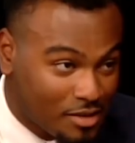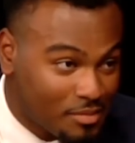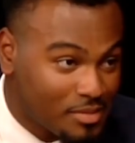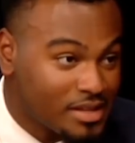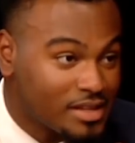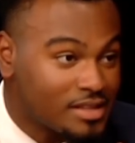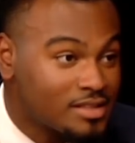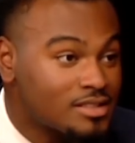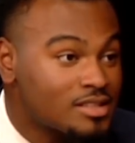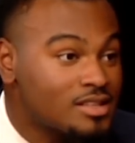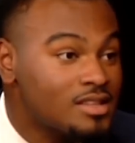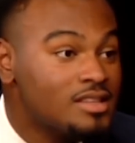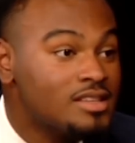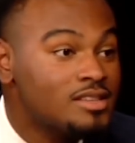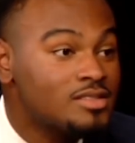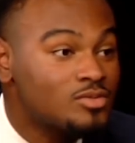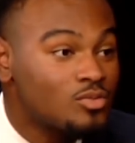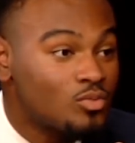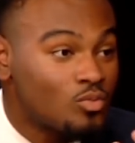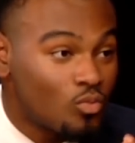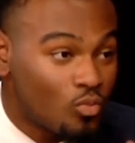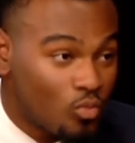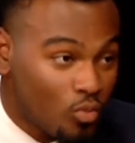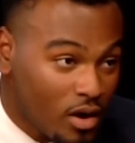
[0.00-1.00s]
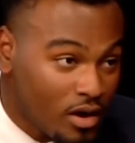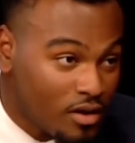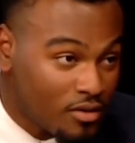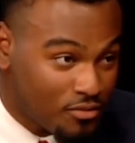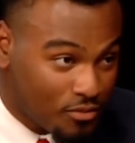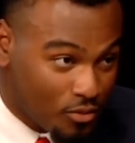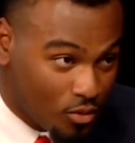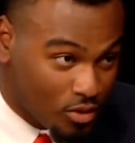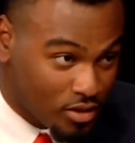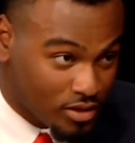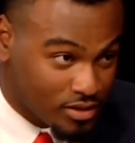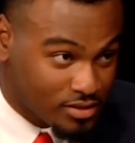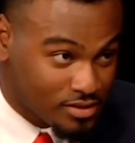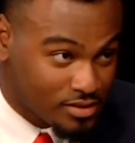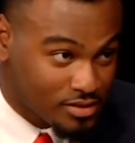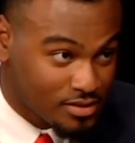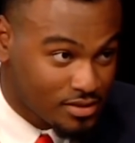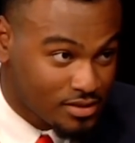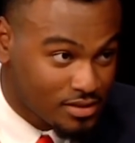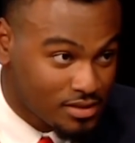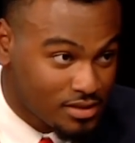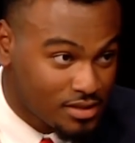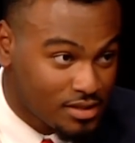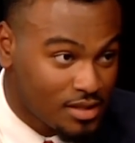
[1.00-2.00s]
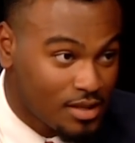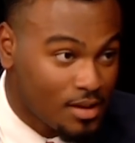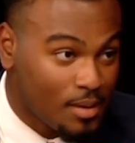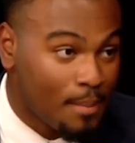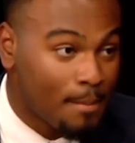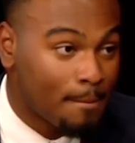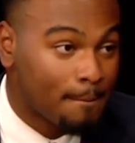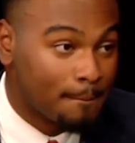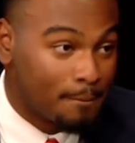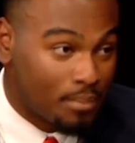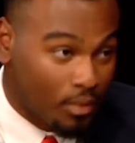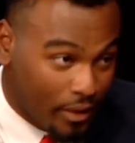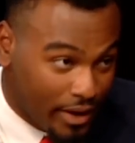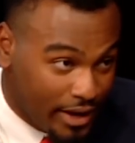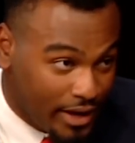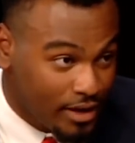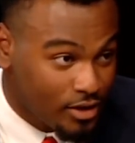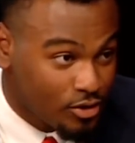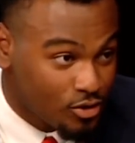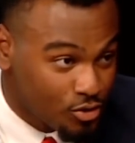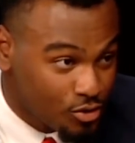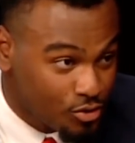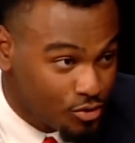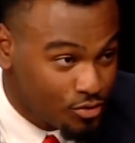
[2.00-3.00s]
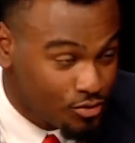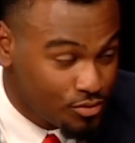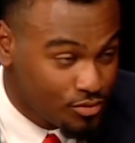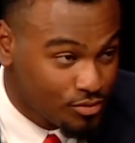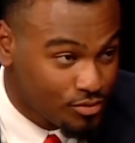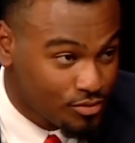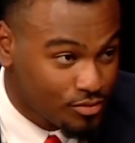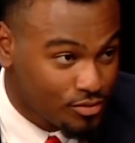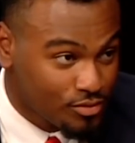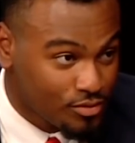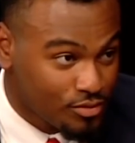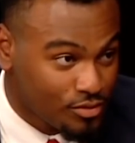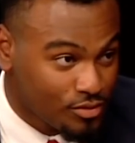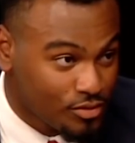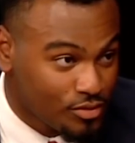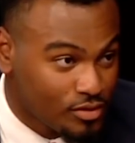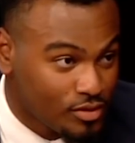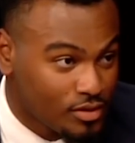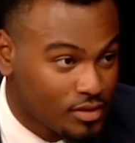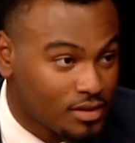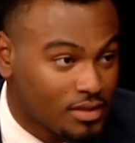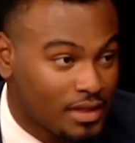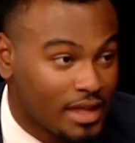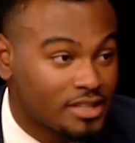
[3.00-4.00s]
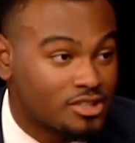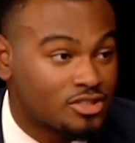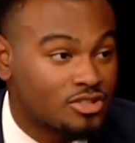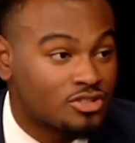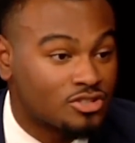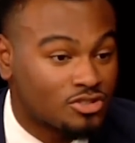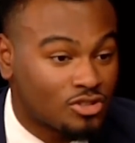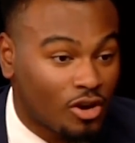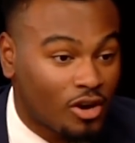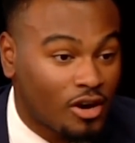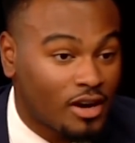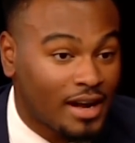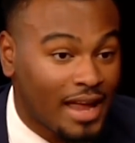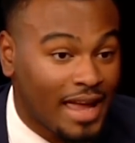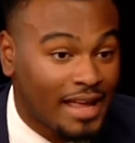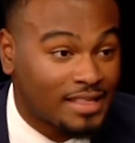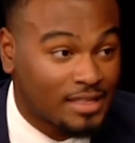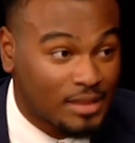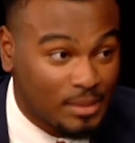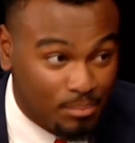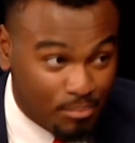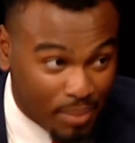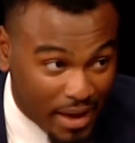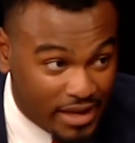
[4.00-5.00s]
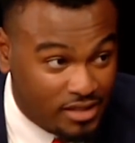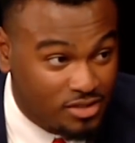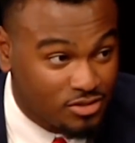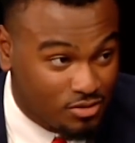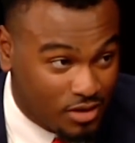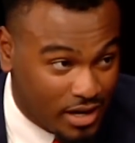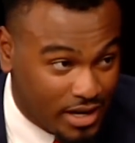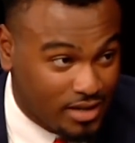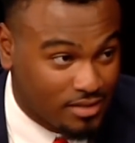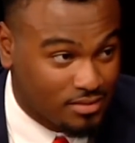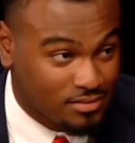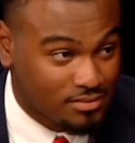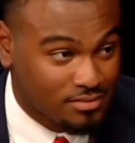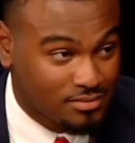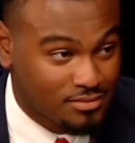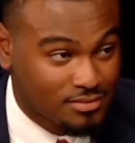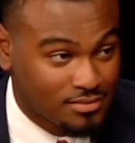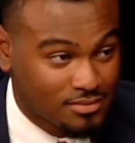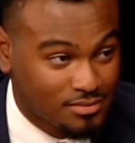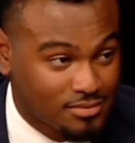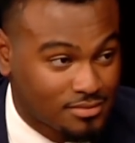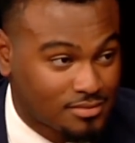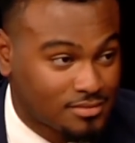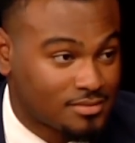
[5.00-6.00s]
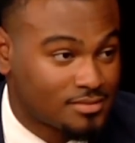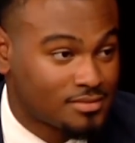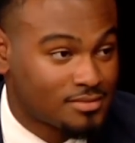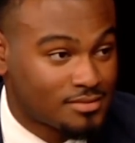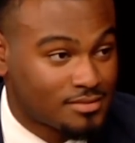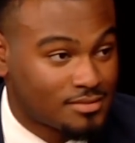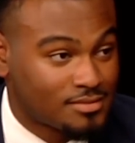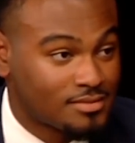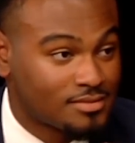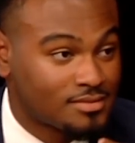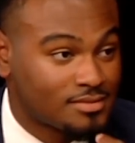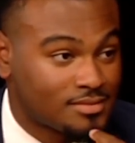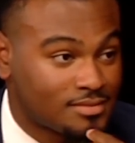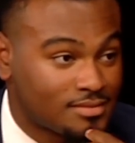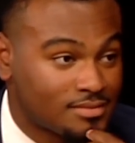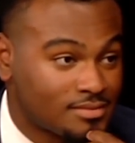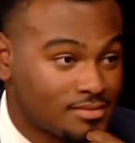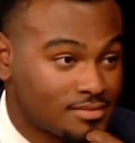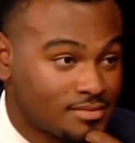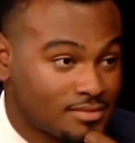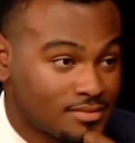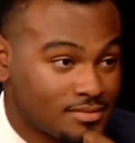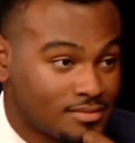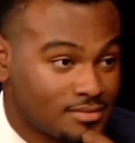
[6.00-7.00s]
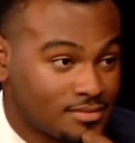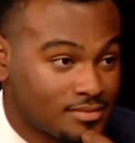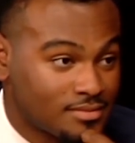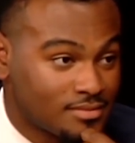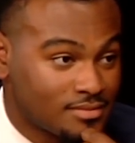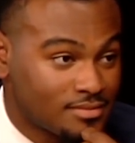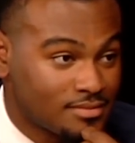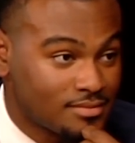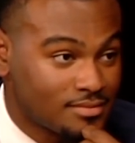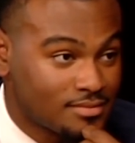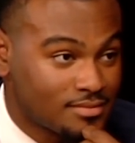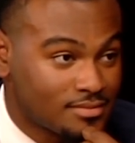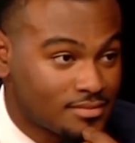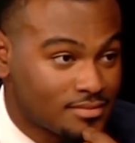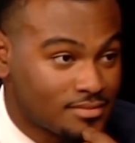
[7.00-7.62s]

coming into this workforce brand new, they should start at the base rate. Is that the bottom?